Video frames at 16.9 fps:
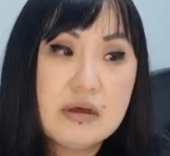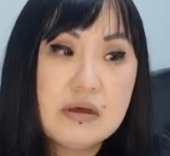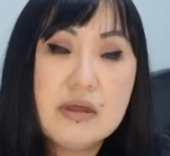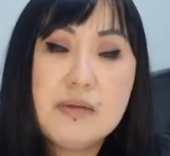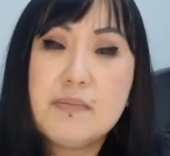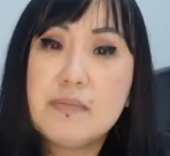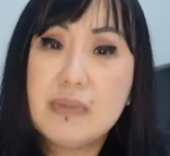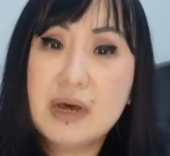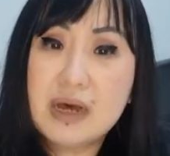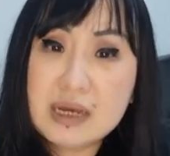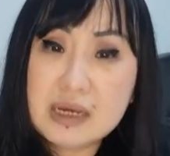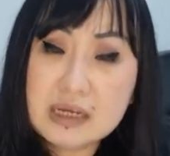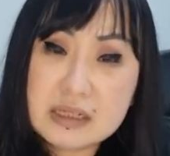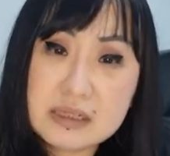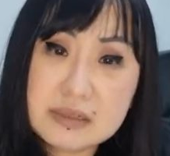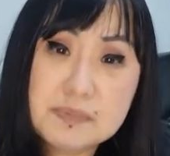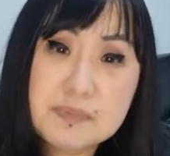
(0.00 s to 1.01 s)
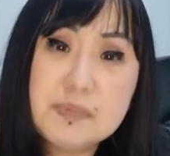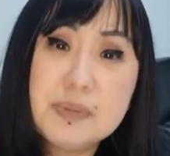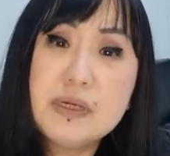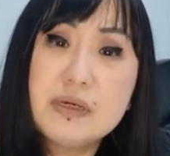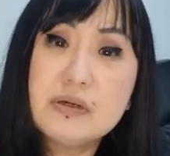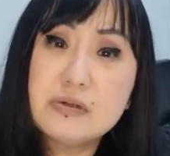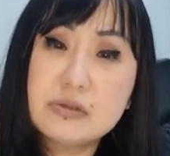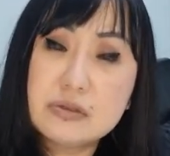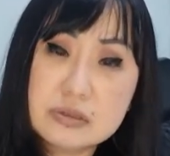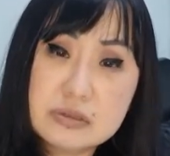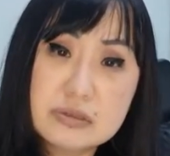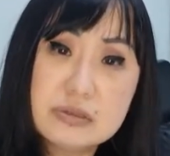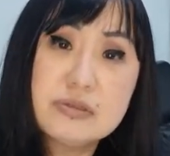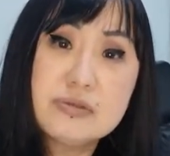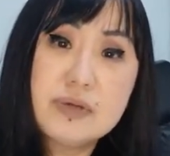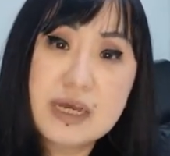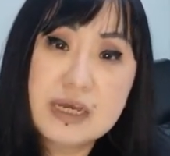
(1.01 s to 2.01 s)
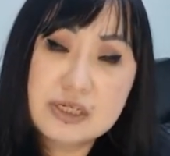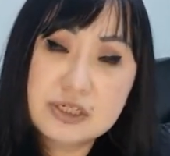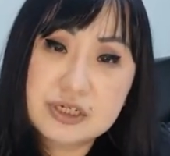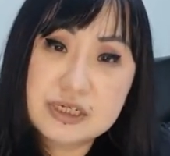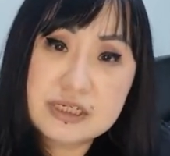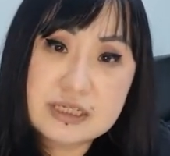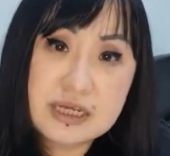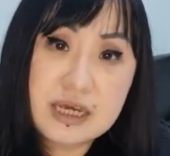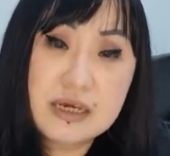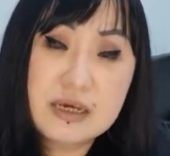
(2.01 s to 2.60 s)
it might be good to actually take a